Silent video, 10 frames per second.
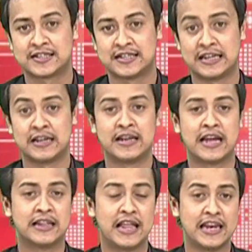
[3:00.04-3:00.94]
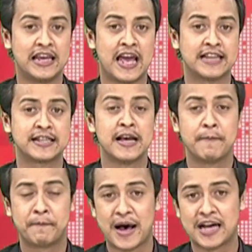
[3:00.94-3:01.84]
stated that Delhi has
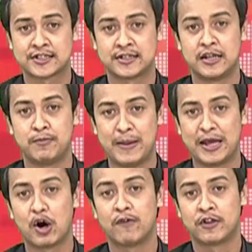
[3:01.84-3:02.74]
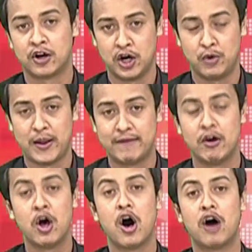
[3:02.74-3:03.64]
passed the peak of third wave
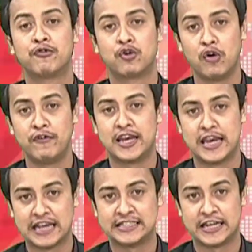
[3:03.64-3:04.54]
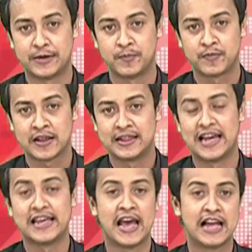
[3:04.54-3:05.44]
of COVID-19.
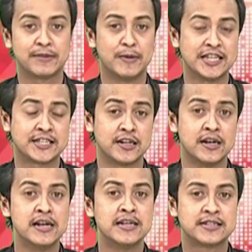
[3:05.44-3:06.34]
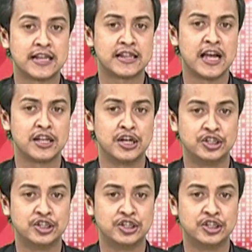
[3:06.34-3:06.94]
Delhi Health Minister Satyendra